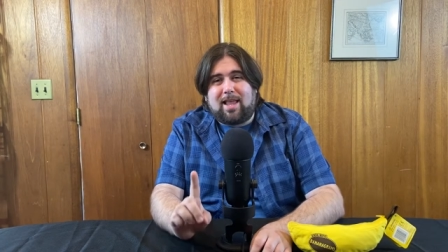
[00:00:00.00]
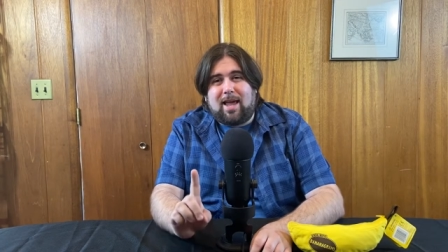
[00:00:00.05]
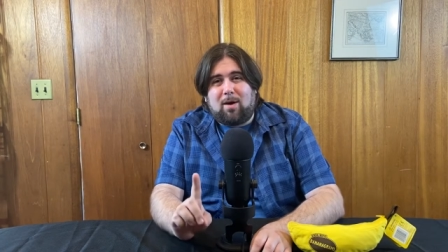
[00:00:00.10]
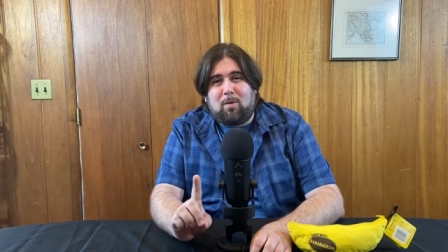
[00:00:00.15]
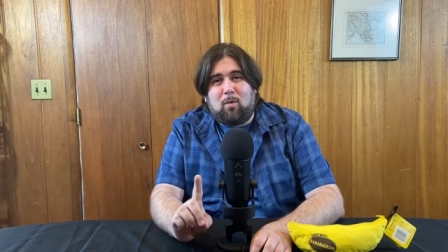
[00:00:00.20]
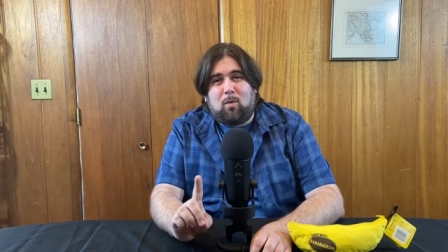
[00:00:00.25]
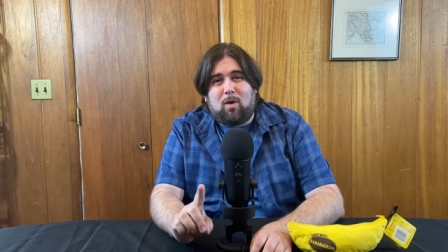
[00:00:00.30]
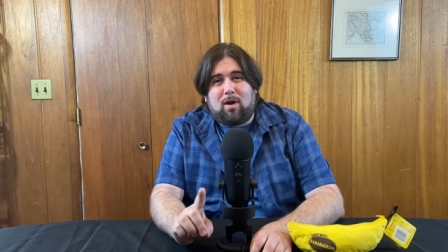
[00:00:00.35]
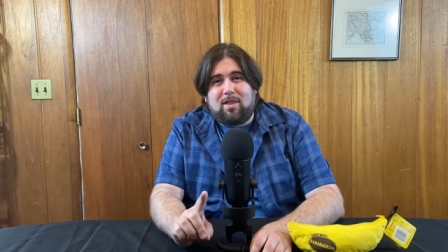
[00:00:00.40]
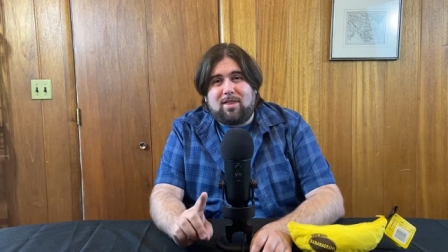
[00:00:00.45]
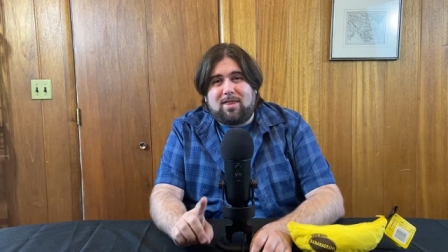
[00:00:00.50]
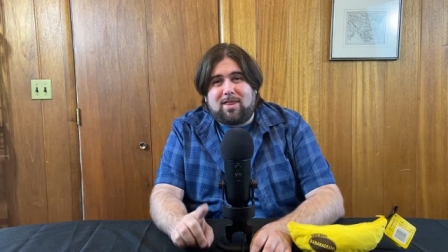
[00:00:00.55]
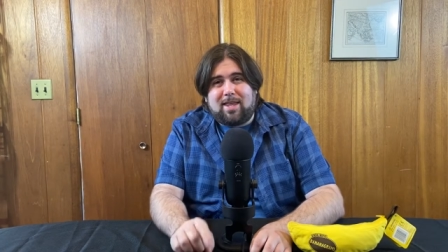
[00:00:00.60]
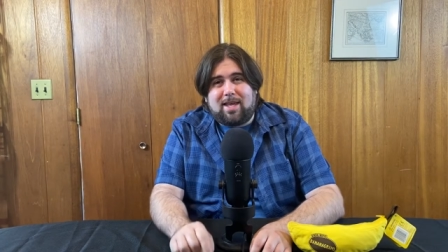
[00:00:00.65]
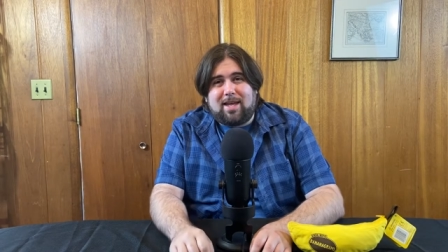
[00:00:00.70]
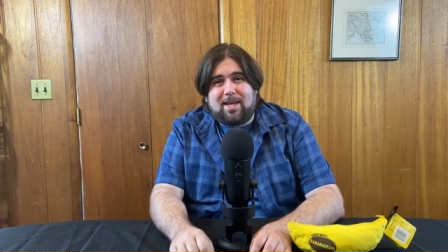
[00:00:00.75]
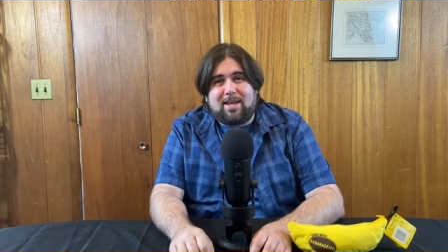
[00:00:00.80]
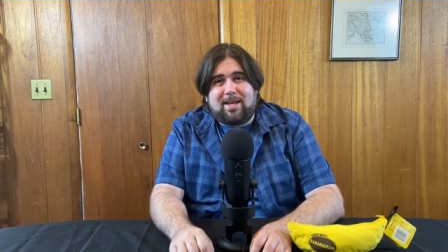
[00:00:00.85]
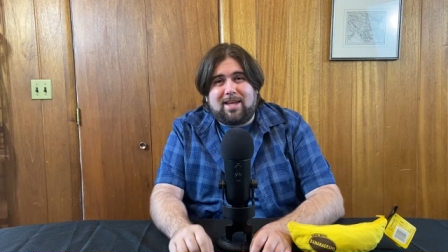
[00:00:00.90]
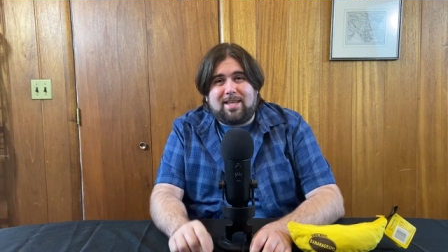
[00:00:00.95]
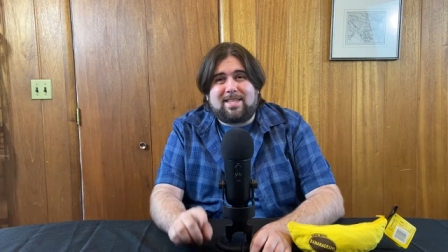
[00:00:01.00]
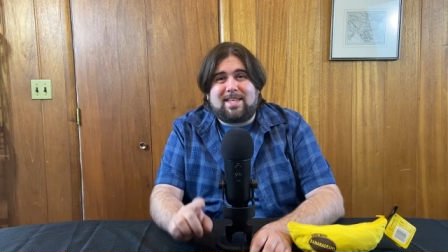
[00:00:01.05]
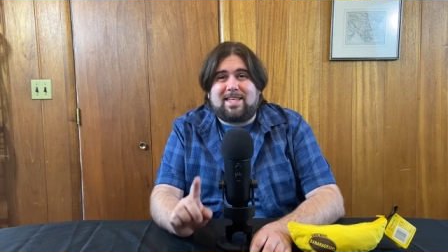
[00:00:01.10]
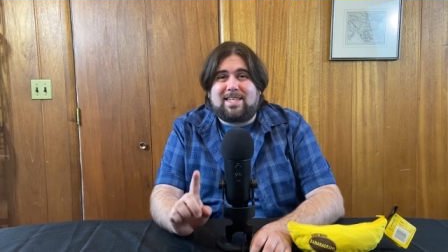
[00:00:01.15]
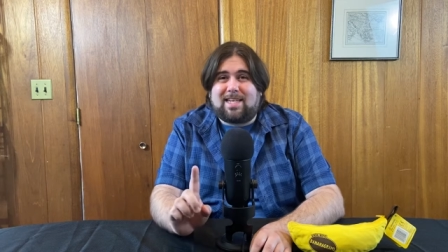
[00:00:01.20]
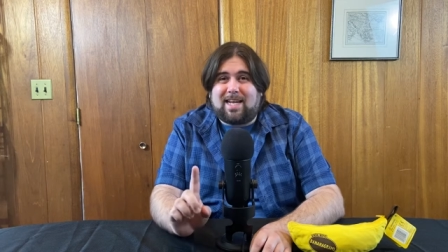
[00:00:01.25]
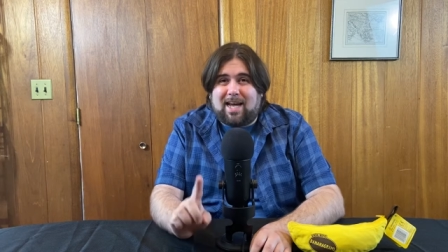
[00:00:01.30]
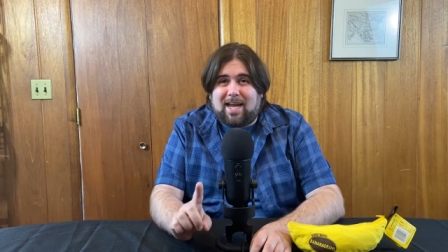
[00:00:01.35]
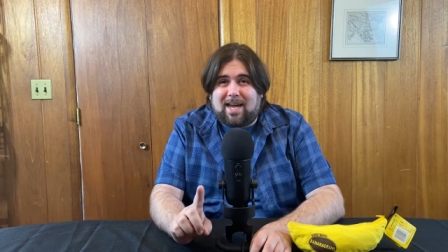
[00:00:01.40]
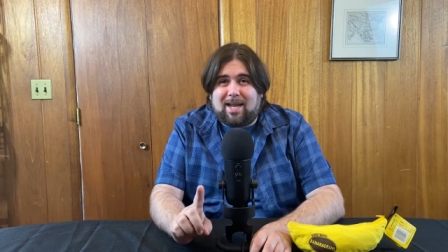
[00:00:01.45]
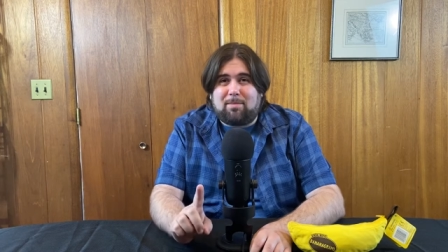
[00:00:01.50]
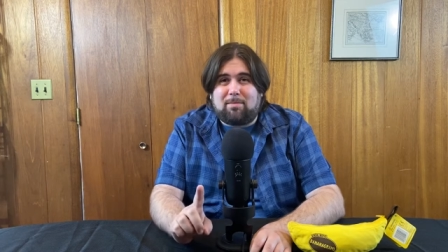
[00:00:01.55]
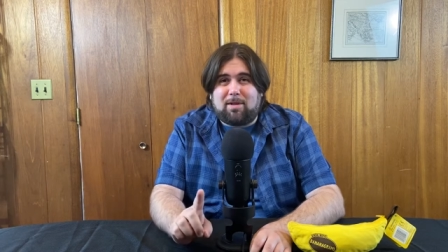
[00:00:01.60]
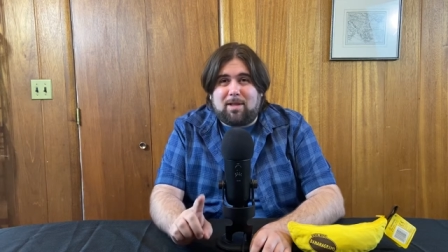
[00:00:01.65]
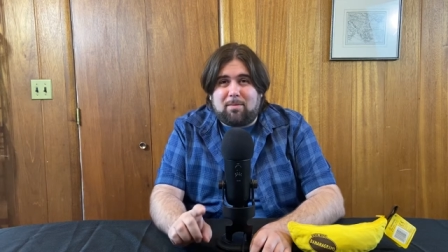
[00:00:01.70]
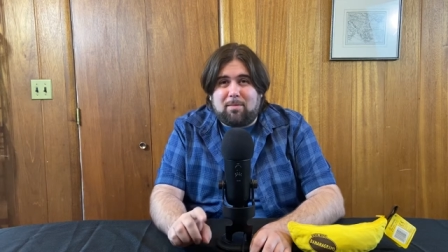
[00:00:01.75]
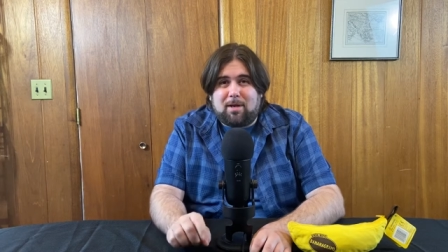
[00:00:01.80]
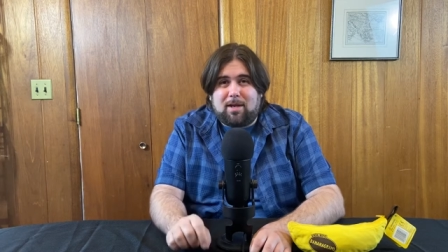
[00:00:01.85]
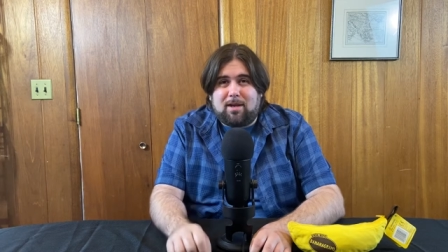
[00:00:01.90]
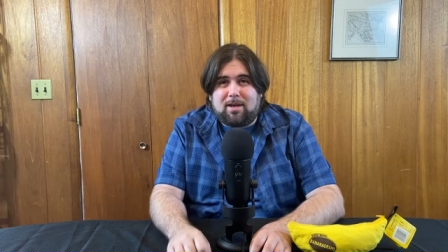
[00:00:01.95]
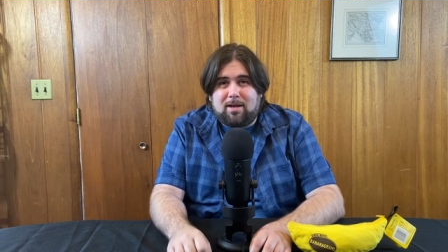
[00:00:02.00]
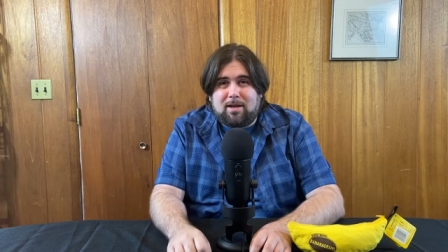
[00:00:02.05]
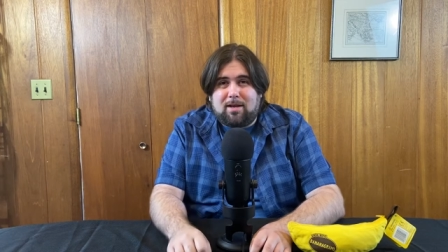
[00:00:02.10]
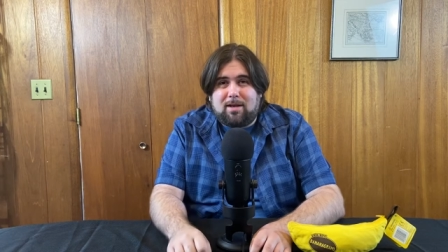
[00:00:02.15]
that one thing is a time limit?